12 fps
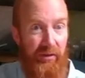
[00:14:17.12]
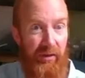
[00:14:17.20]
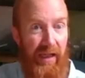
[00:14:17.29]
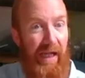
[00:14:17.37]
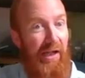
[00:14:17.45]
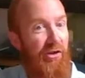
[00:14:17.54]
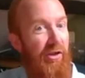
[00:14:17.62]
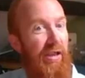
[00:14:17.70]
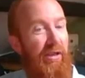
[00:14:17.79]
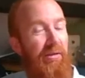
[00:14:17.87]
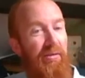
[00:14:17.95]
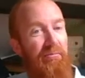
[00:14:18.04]

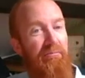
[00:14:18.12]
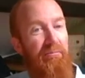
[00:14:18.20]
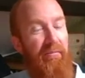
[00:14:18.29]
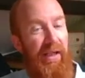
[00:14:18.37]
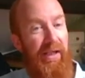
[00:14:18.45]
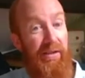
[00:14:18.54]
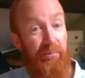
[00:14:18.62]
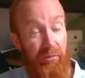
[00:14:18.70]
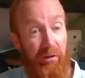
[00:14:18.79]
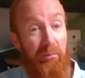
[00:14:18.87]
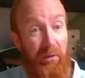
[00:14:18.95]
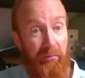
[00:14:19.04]
actually is a
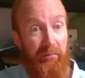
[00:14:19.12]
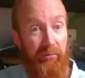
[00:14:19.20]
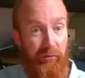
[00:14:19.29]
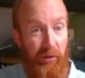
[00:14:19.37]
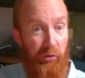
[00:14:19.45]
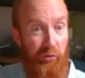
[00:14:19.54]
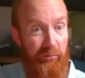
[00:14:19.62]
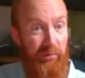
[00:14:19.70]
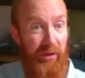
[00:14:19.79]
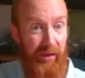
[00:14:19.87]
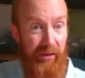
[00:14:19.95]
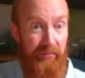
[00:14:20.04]
problem for an
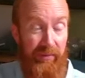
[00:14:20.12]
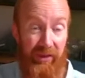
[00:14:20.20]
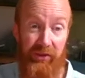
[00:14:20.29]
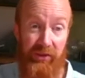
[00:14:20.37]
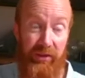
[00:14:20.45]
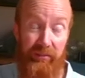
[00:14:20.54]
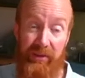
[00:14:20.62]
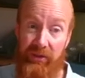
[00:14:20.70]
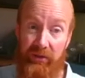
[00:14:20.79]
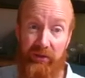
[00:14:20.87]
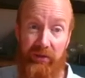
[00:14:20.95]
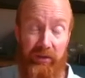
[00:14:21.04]
entrepreneur, because it means
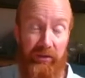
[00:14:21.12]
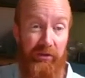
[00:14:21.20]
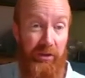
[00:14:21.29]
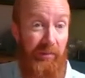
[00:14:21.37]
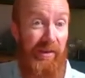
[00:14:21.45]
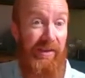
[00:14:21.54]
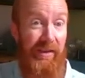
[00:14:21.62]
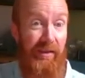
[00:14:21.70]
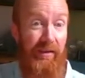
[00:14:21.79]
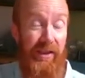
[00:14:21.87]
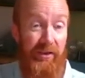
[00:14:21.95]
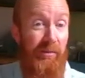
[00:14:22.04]
you're too easy.
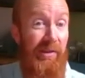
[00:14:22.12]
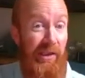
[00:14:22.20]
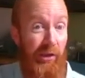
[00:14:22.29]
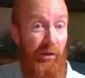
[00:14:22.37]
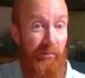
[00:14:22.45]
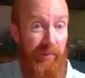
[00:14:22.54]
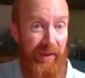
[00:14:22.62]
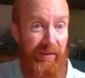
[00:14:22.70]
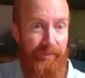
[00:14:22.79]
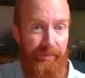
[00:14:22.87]
It's too easily copied.